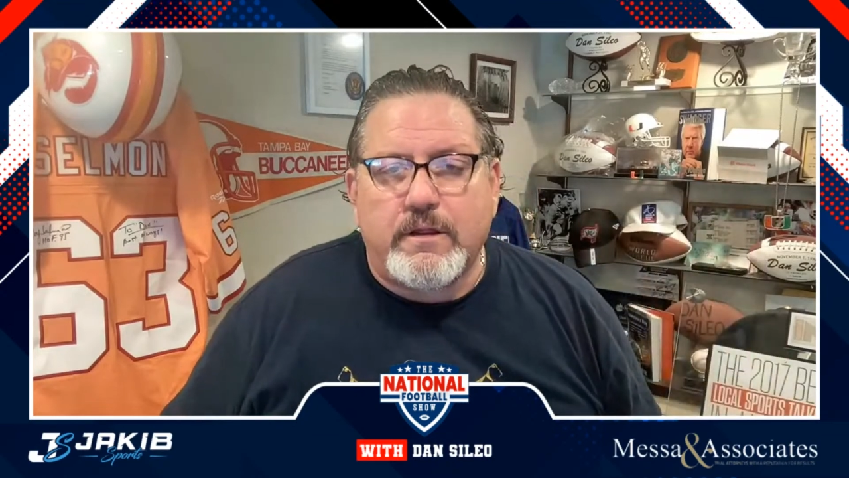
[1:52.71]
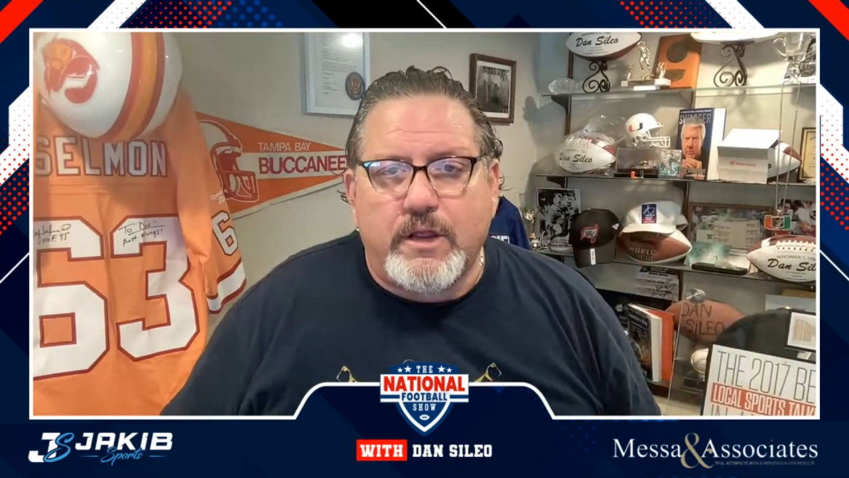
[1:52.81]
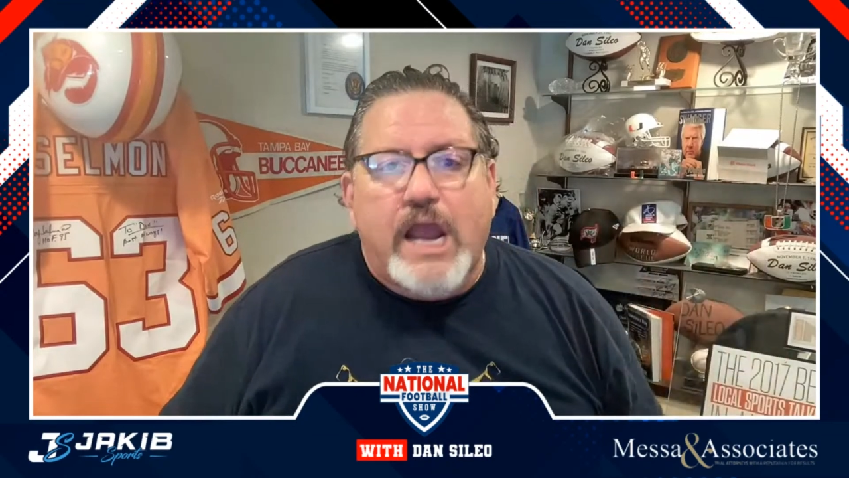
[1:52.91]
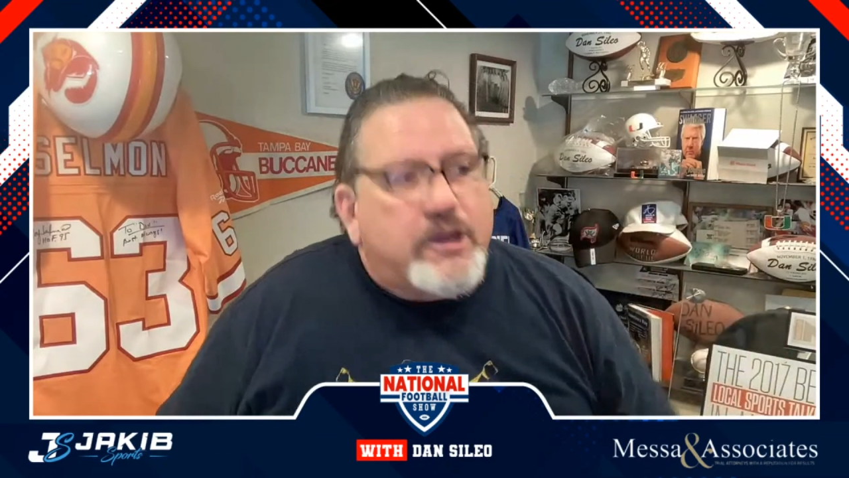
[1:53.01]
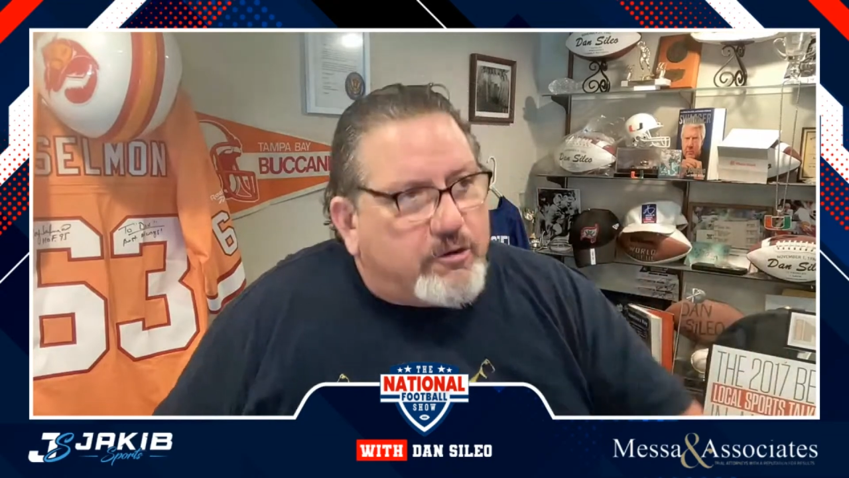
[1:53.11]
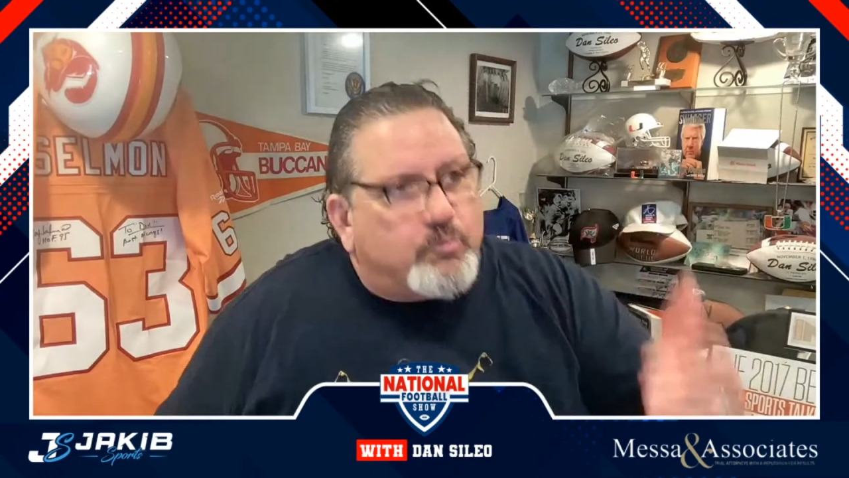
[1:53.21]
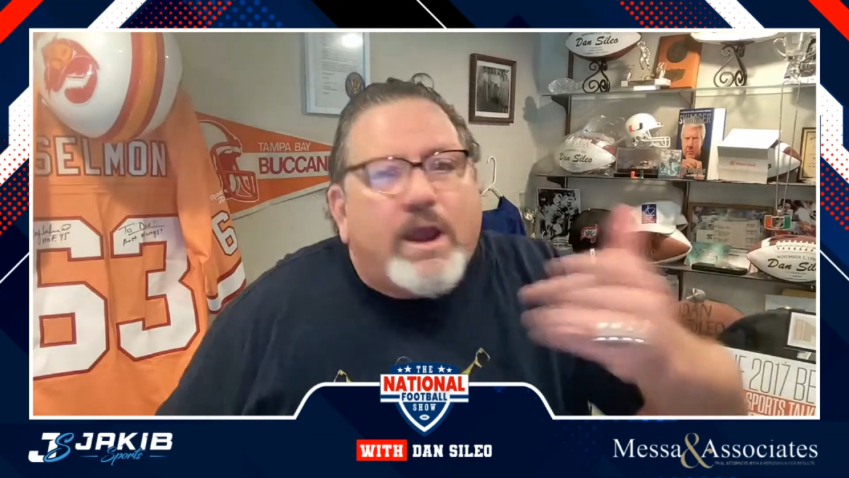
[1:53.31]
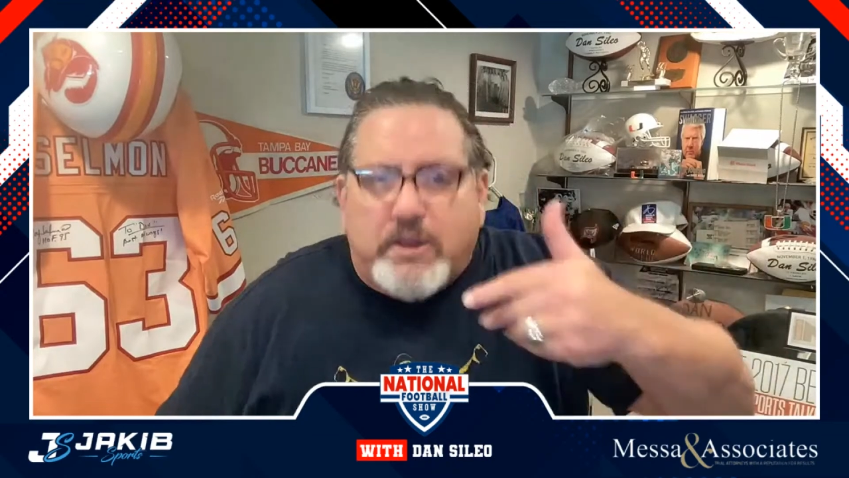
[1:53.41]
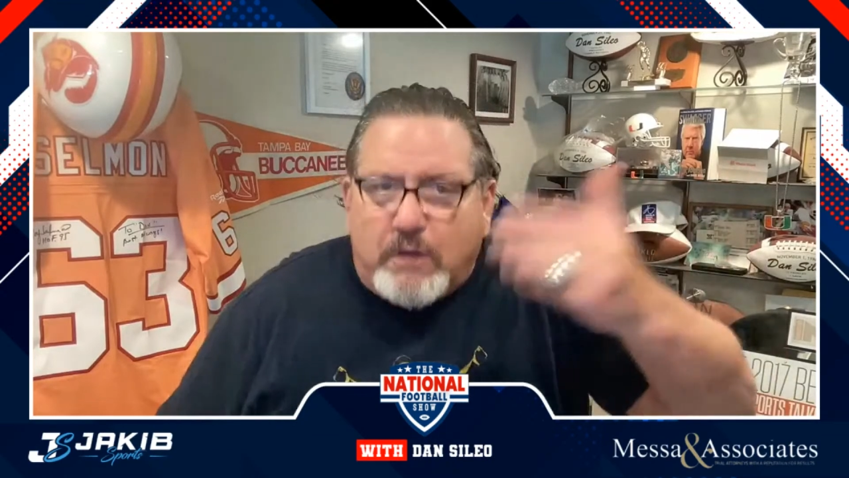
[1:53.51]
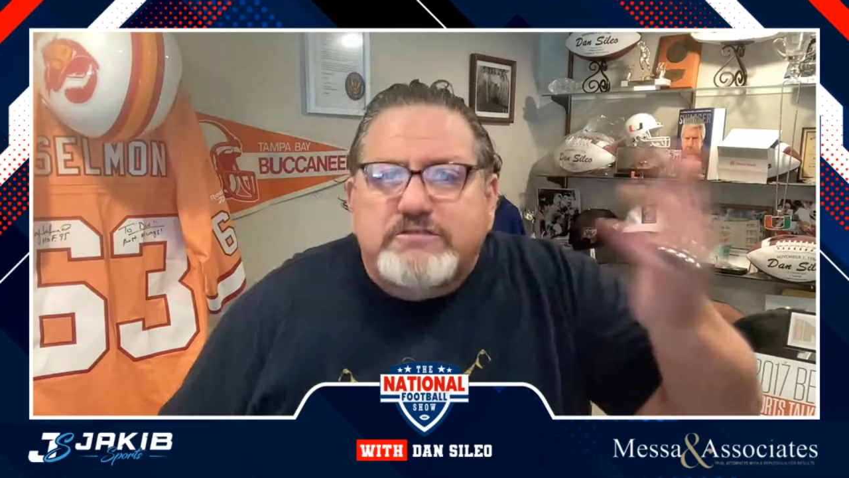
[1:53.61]
And
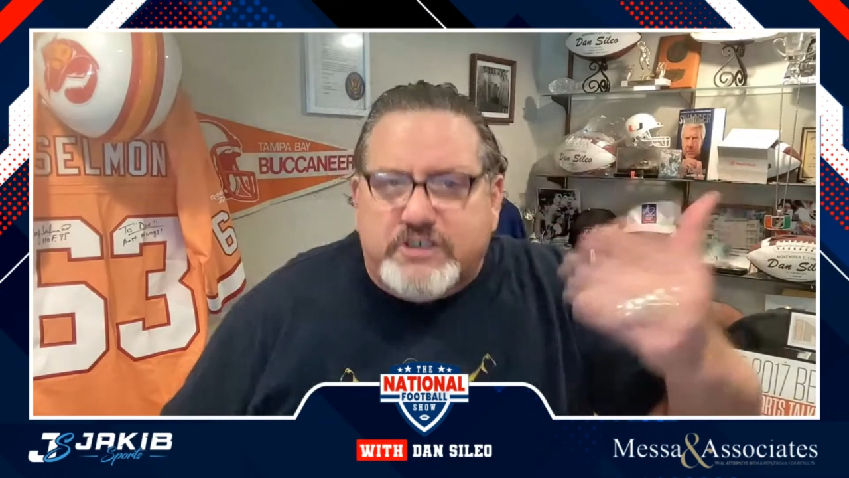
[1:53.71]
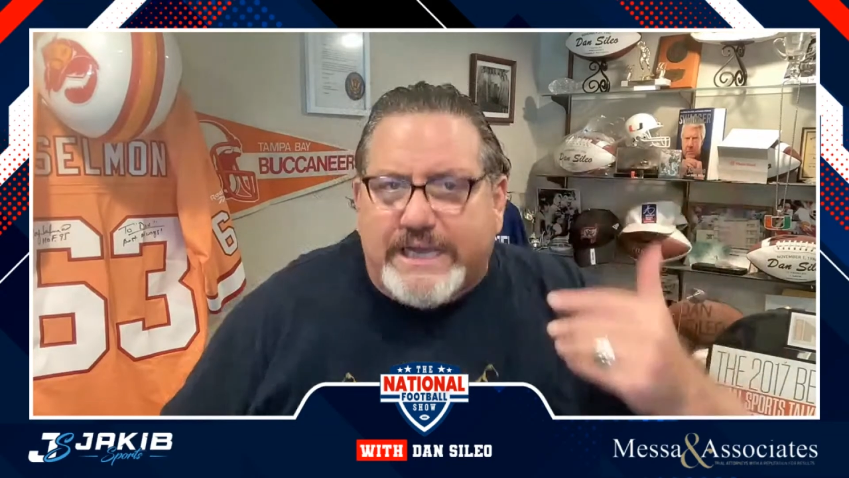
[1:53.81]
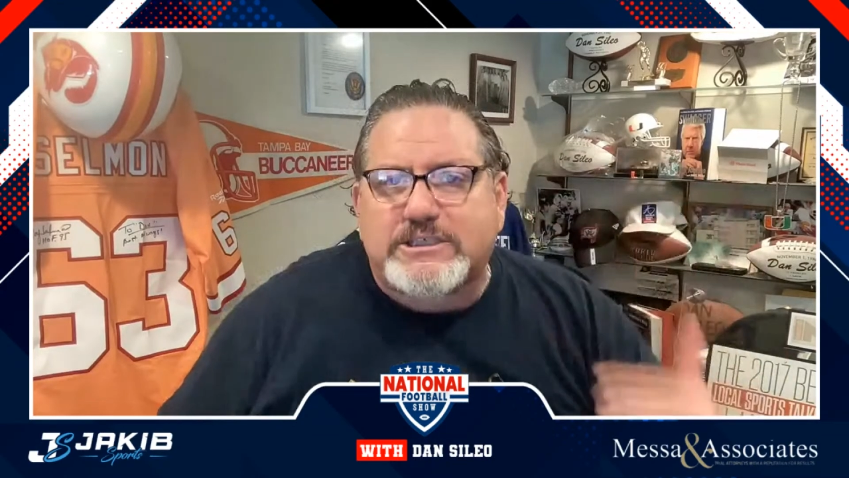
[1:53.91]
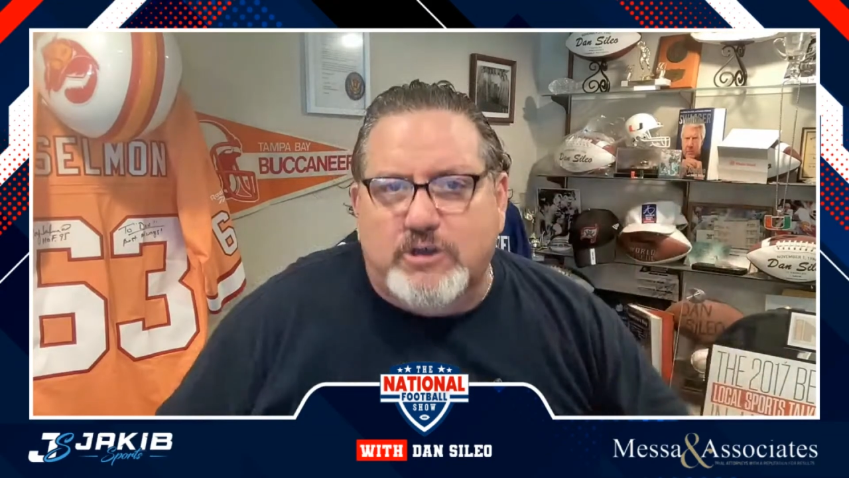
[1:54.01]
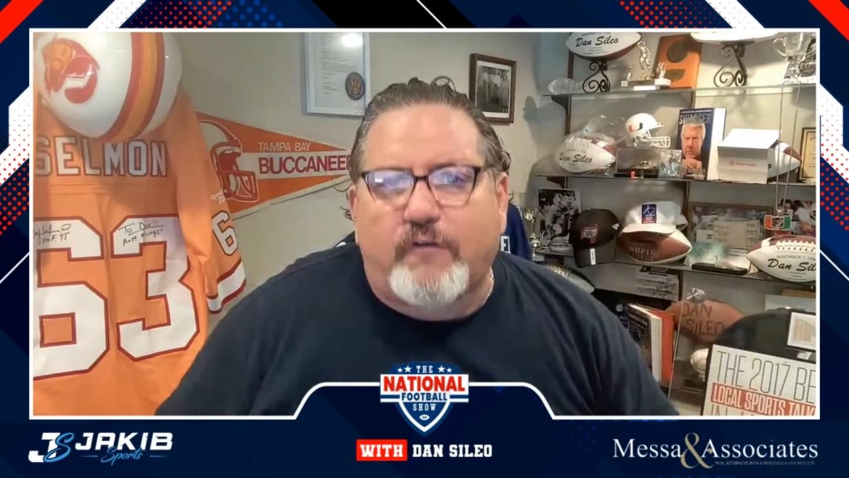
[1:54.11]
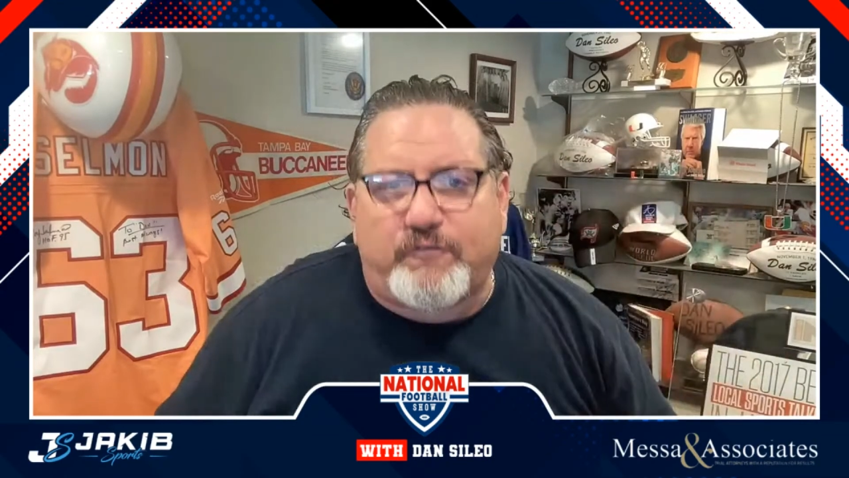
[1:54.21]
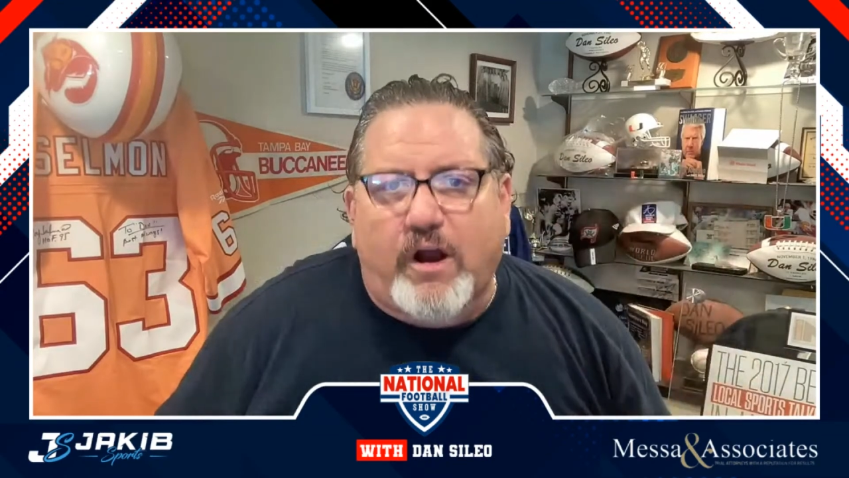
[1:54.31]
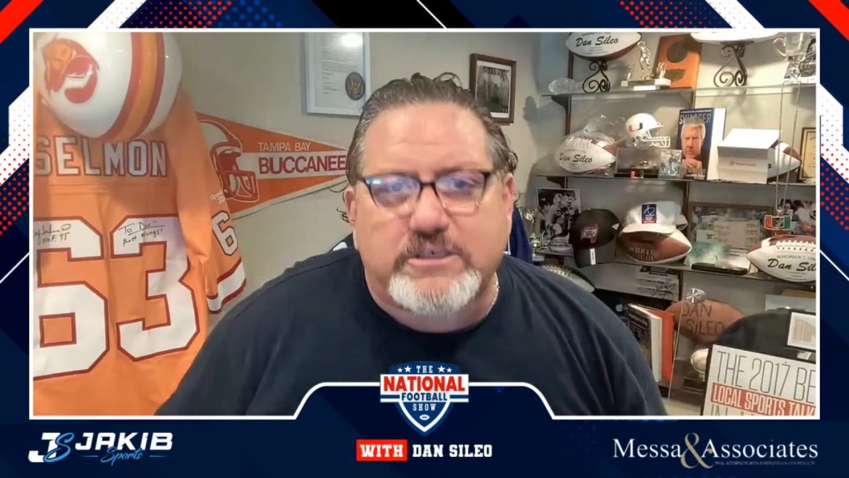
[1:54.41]
what you've seen so far,